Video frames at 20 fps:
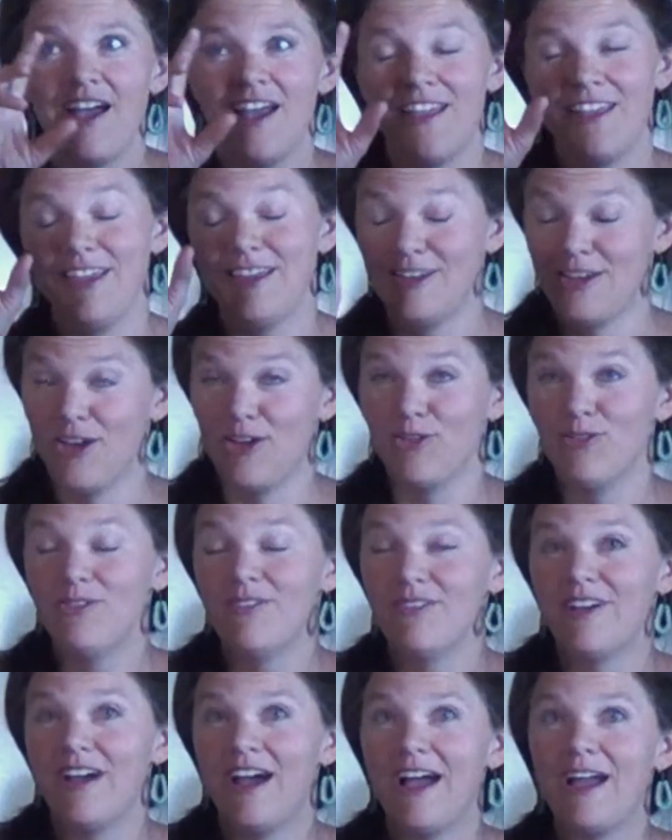you know,
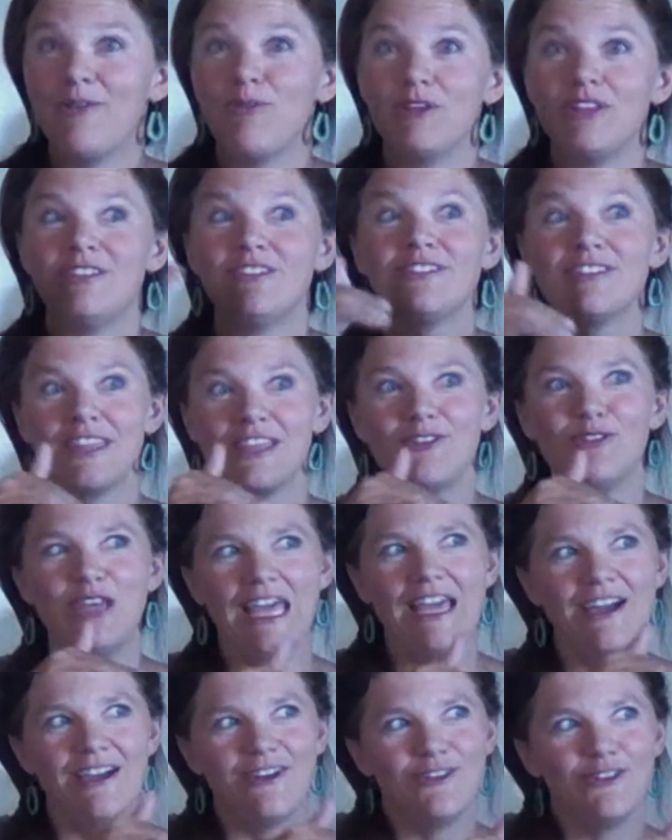I would slow
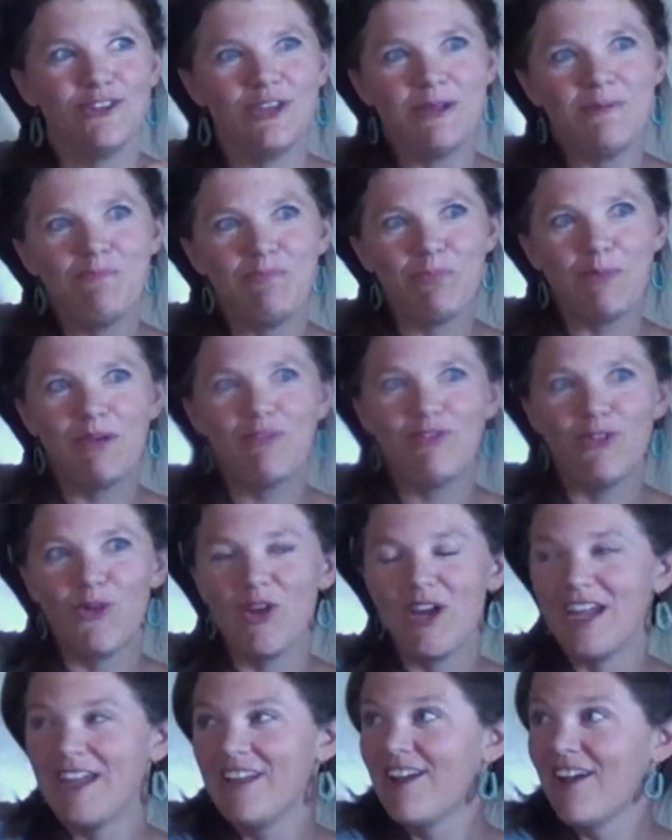down
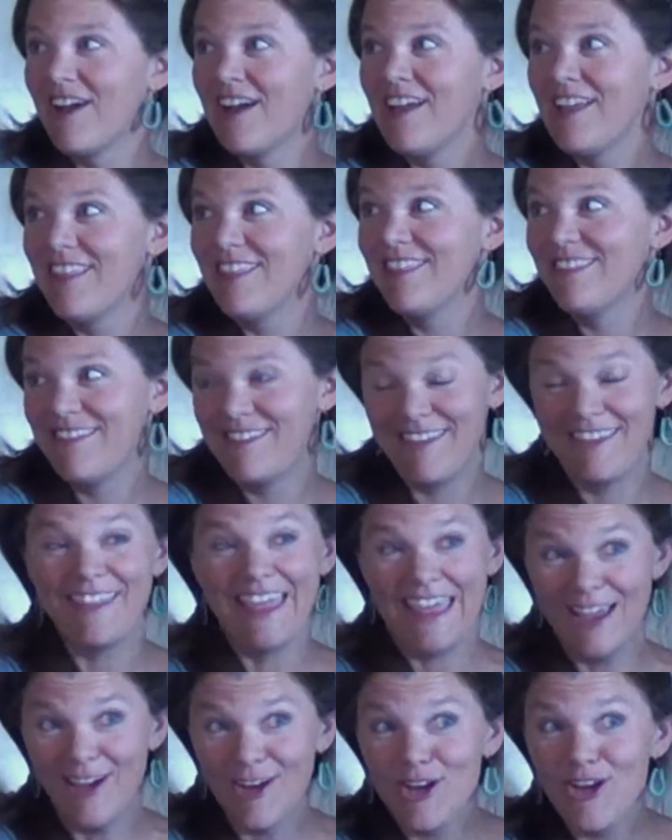before I got to
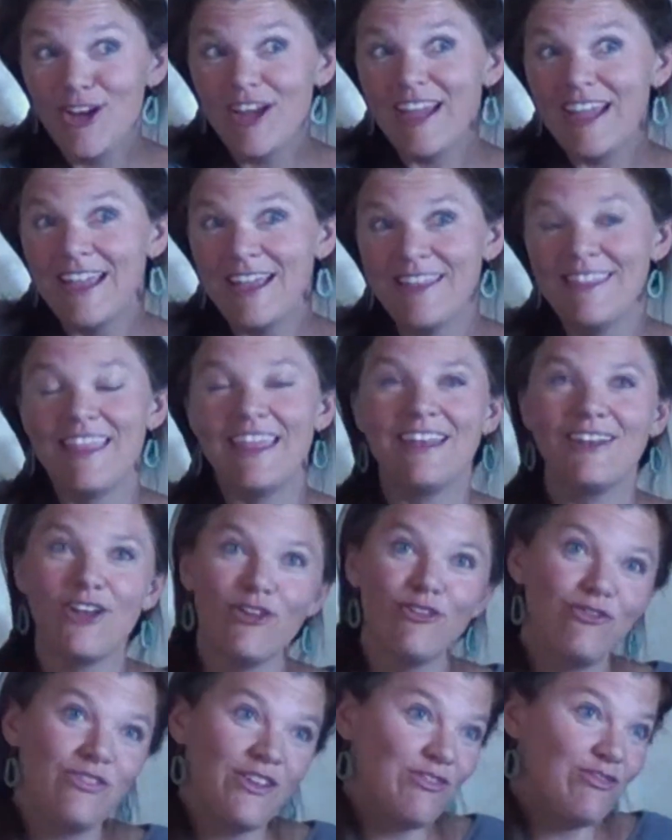there and then
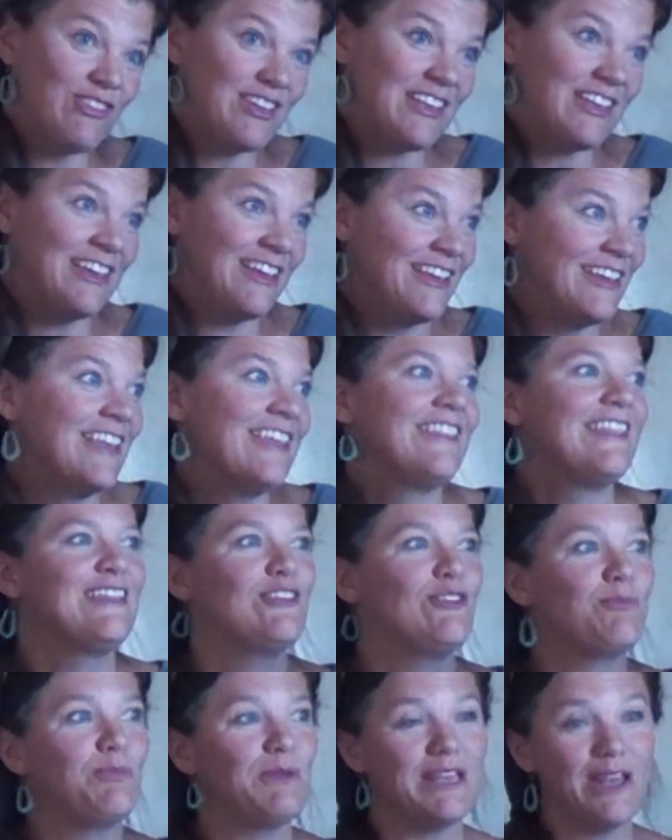go 15 and then
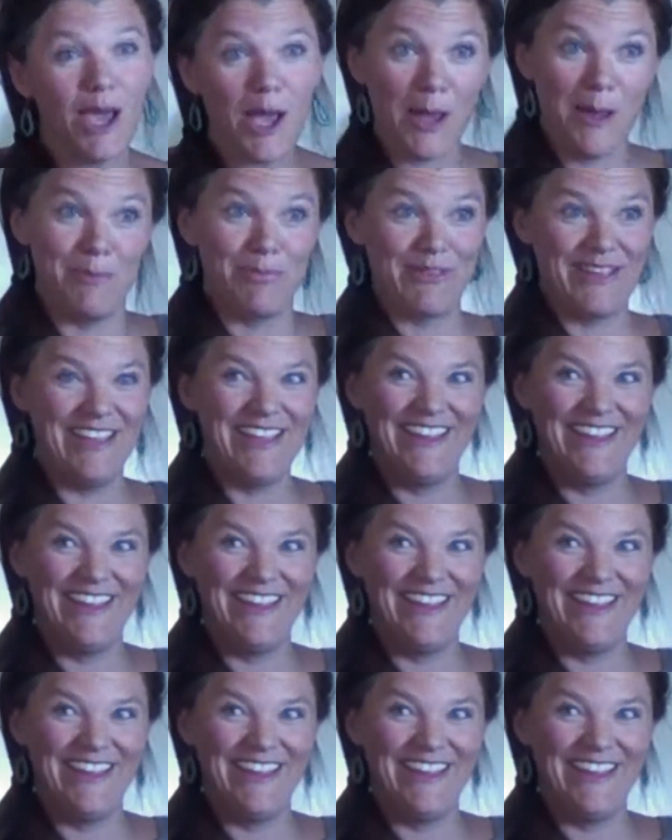speed up.